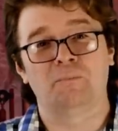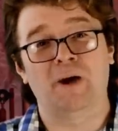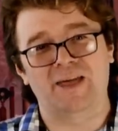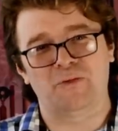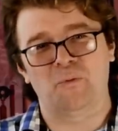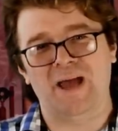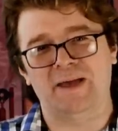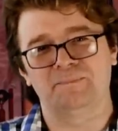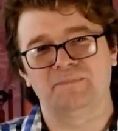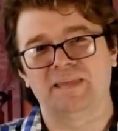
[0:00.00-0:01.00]
By the
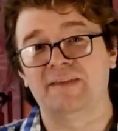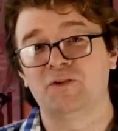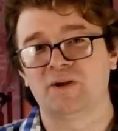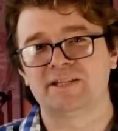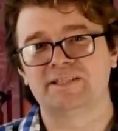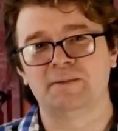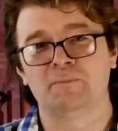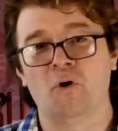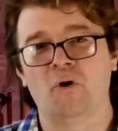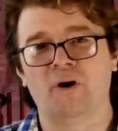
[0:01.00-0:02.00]
way, if you want to see
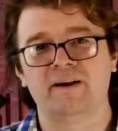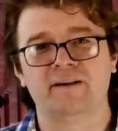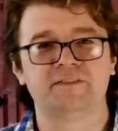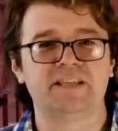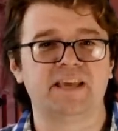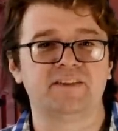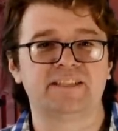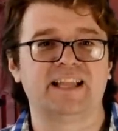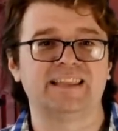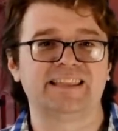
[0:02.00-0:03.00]
more of
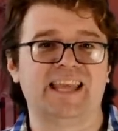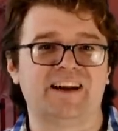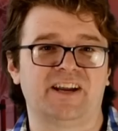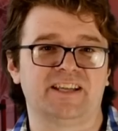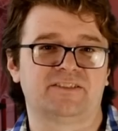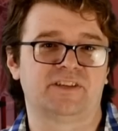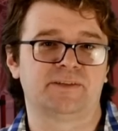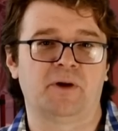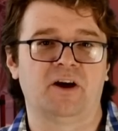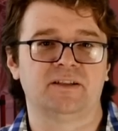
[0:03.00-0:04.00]
David's hilarious
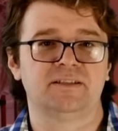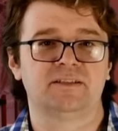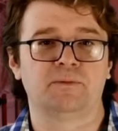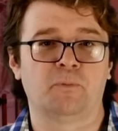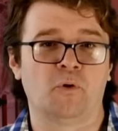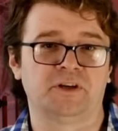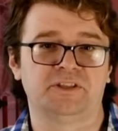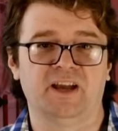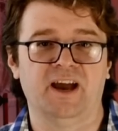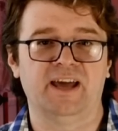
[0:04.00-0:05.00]
response to
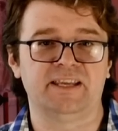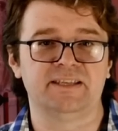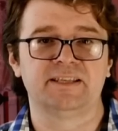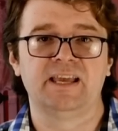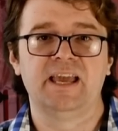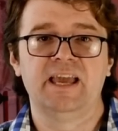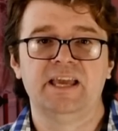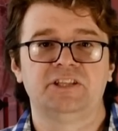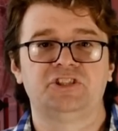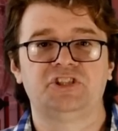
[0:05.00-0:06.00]
porn jihadis,
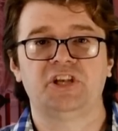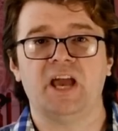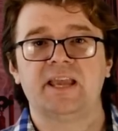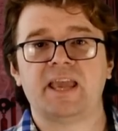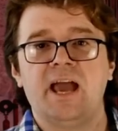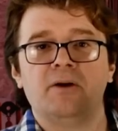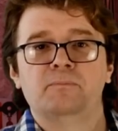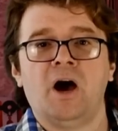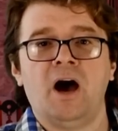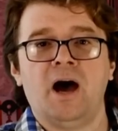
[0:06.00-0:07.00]
check
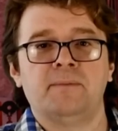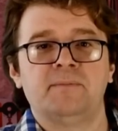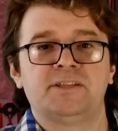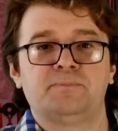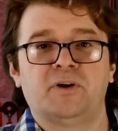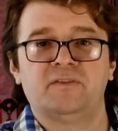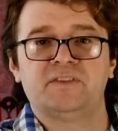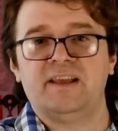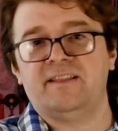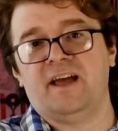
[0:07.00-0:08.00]
out Muhammad's
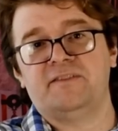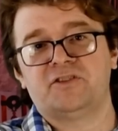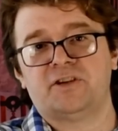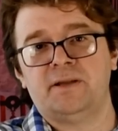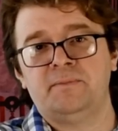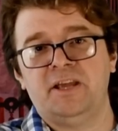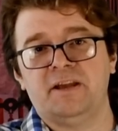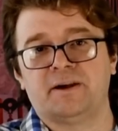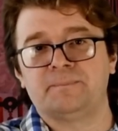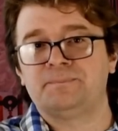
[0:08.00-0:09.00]
birthday live stream
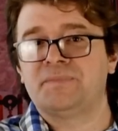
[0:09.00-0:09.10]
here.